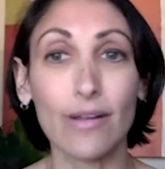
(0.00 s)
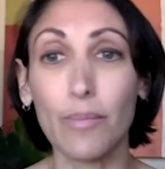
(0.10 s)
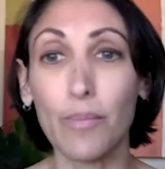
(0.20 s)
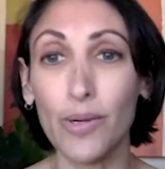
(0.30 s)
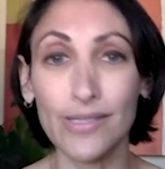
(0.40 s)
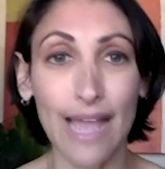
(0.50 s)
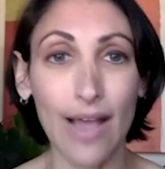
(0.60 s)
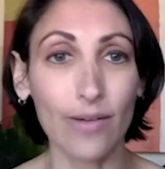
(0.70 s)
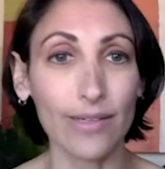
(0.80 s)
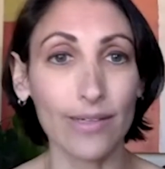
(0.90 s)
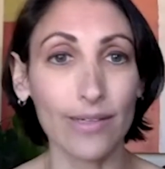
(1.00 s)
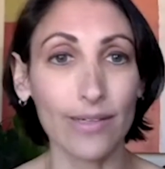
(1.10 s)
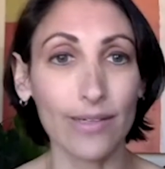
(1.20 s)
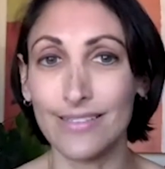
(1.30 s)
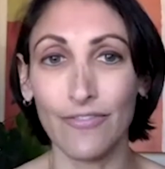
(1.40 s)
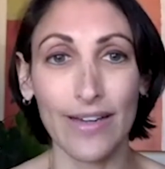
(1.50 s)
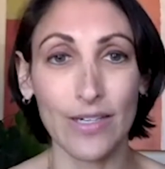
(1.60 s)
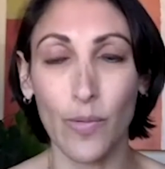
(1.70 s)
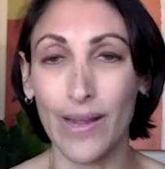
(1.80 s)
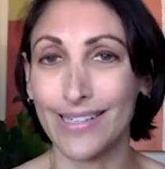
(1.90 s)
either they're burnt out and they
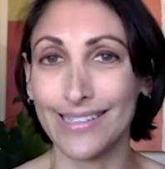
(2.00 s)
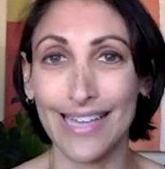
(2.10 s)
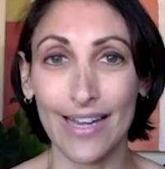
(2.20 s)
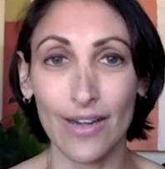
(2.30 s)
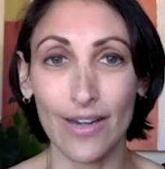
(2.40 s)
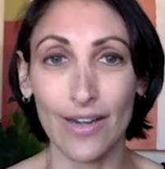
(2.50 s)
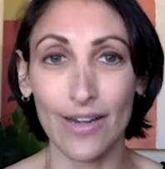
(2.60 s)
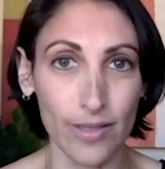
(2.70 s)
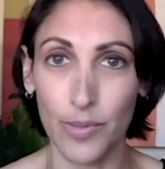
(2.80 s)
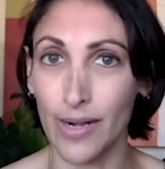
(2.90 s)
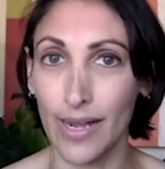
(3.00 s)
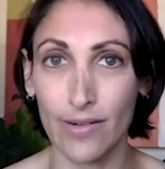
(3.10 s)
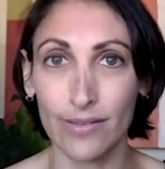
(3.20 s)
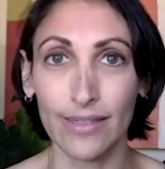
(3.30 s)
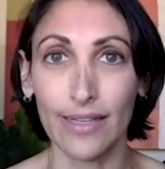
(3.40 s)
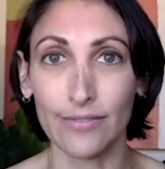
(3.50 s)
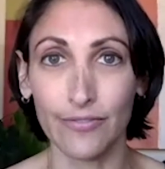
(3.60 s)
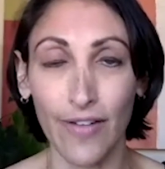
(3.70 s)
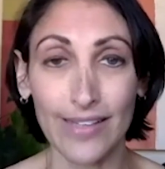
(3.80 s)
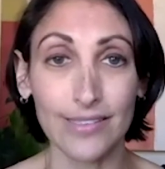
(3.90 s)
need to find a way to get over the burnout
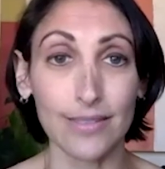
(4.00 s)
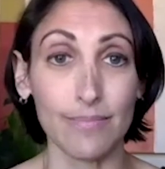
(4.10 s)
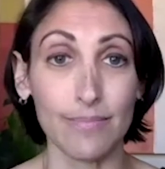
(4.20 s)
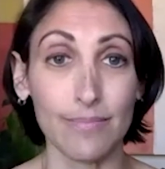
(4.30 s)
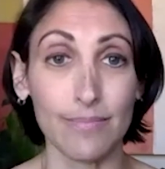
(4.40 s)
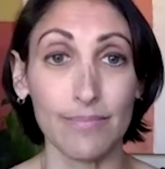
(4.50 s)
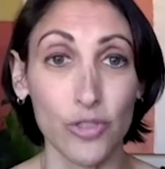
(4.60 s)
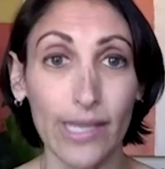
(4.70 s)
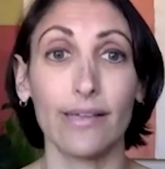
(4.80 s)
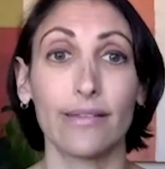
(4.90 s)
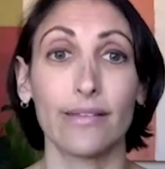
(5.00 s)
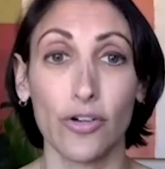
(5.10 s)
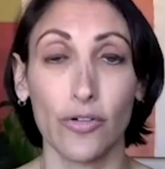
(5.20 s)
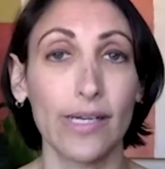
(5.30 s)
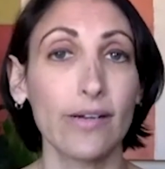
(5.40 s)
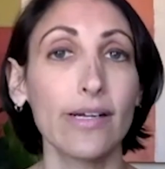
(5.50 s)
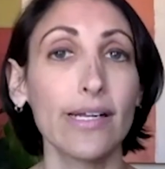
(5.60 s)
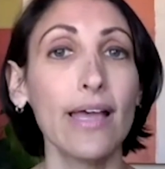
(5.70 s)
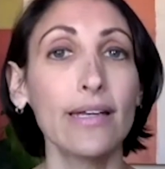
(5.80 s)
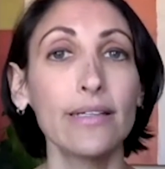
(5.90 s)
and find some joy in their
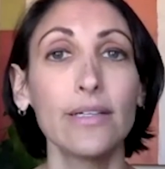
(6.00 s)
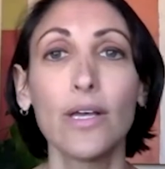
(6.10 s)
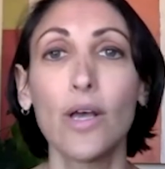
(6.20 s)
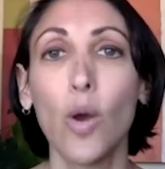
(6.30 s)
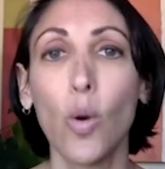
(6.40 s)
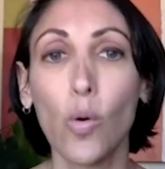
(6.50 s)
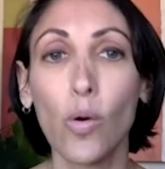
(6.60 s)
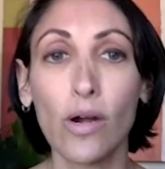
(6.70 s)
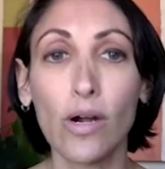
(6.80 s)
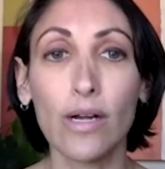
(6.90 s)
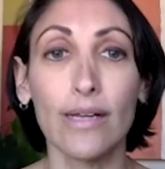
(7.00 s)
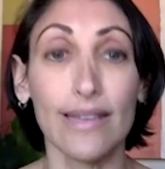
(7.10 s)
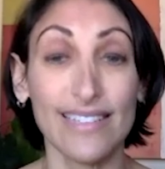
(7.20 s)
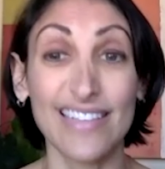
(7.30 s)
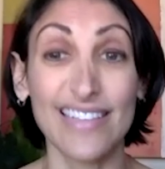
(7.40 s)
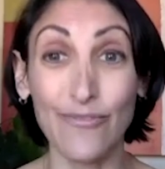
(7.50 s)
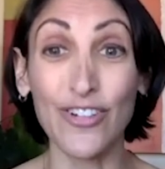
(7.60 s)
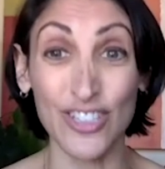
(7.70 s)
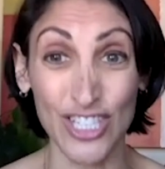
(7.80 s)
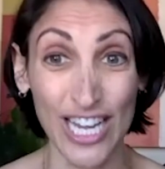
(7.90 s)
career again, or it's
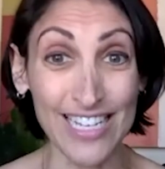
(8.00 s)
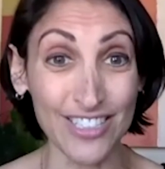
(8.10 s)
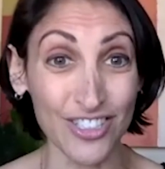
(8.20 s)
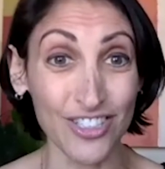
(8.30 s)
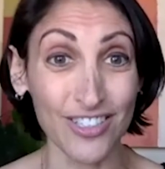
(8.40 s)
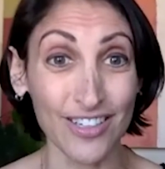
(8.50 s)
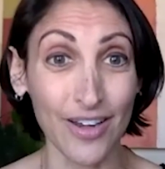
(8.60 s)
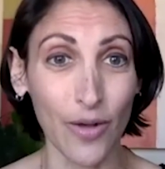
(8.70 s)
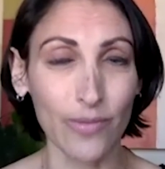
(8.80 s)
time for a change.